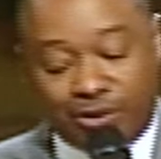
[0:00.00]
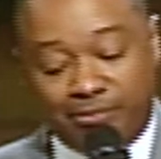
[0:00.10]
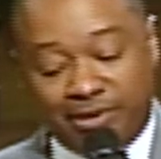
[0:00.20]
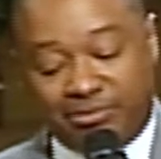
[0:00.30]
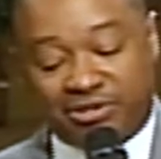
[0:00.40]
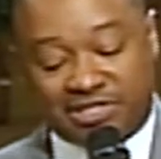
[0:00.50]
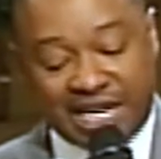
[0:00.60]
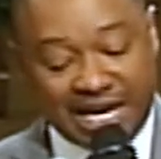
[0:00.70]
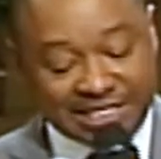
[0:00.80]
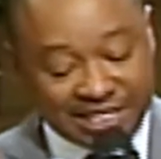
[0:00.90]
members
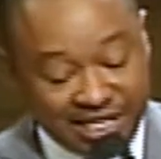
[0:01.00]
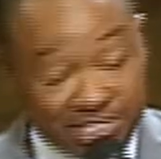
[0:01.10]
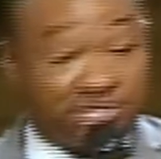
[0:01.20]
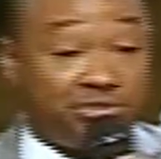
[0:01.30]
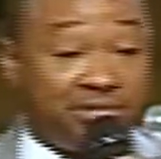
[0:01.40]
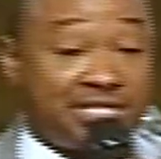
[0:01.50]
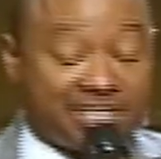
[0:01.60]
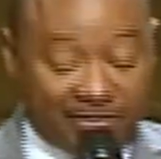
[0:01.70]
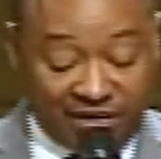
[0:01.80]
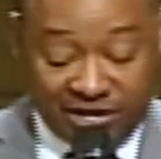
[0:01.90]
as instruments
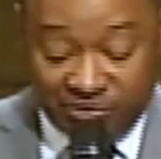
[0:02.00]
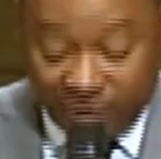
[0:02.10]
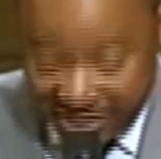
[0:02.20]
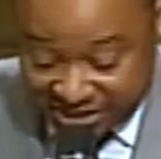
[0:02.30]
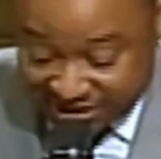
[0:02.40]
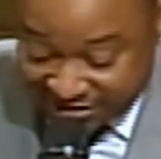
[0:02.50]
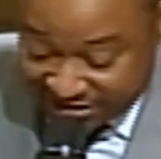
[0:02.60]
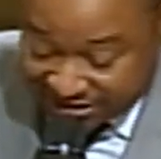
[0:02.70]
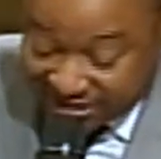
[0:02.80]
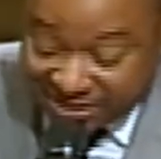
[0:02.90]
of
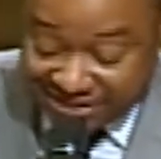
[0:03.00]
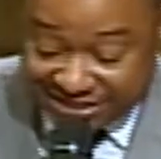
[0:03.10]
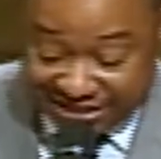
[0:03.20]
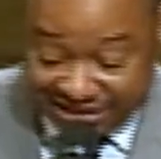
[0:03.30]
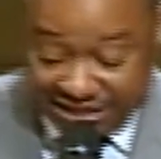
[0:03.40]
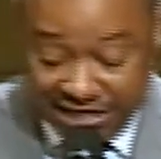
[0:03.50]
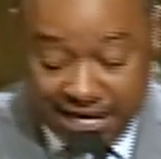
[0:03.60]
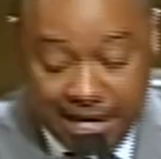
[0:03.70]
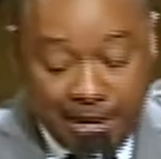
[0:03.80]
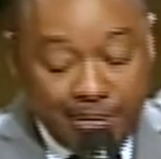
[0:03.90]
unrighteousness unto sin,
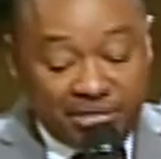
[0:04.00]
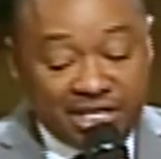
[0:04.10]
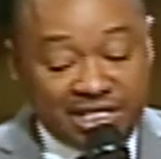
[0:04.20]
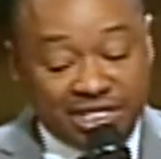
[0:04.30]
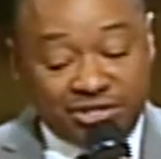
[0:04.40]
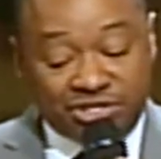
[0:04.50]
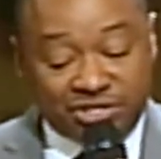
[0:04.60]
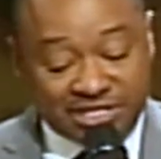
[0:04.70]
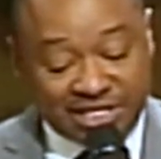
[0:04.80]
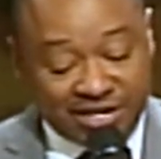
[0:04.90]
but yield
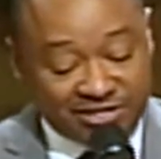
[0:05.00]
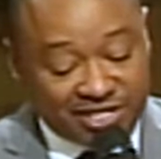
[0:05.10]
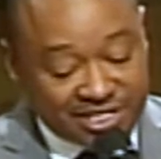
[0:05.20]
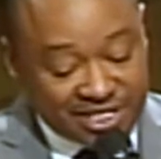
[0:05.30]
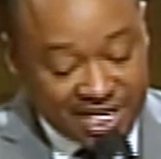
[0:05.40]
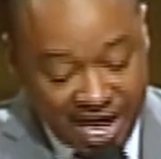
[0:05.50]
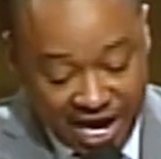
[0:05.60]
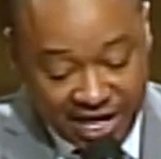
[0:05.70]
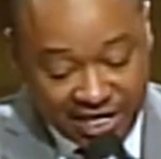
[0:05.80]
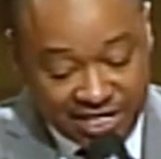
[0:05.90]
yourselves unto
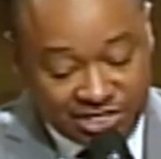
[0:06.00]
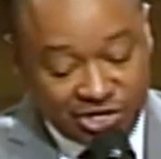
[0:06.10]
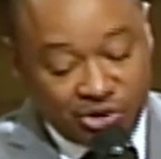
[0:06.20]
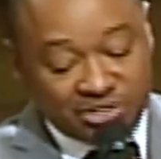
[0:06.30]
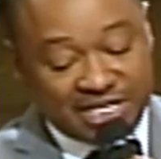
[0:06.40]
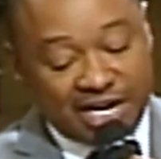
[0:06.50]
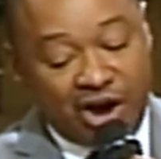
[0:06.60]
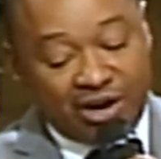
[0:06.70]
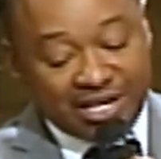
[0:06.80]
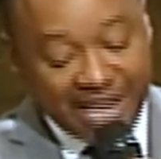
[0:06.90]
God as those that
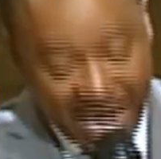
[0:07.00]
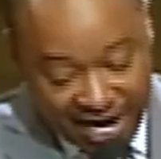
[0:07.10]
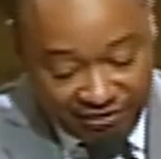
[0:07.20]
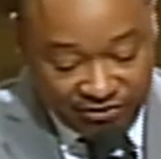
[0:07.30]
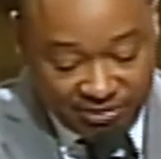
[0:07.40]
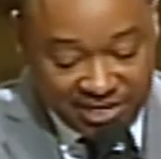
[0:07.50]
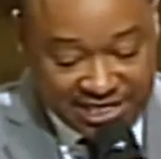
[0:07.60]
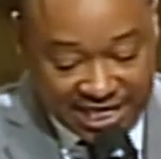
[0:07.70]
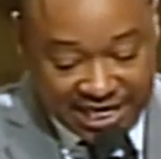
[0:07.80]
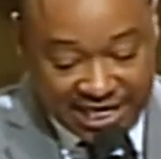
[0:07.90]
are alive from the
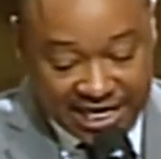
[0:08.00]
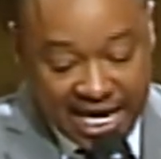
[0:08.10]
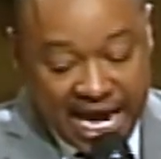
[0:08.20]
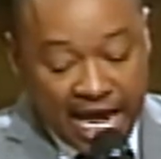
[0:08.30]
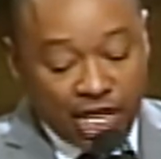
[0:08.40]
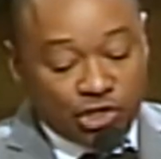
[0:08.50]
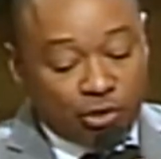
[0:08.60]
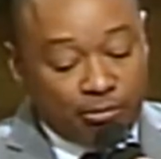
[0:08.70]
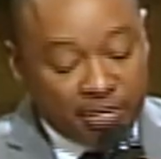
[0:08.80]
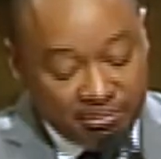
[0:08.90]
dead, and your
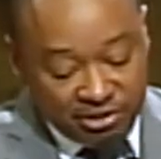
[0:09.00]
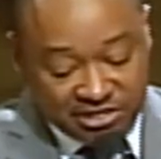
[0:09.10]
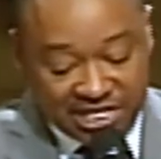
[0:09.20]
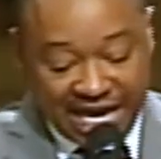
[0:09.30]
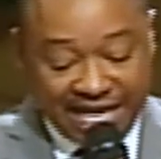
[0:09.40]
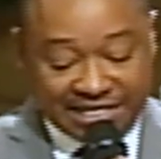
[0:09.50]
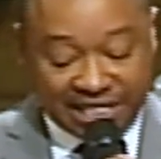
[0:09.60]
members as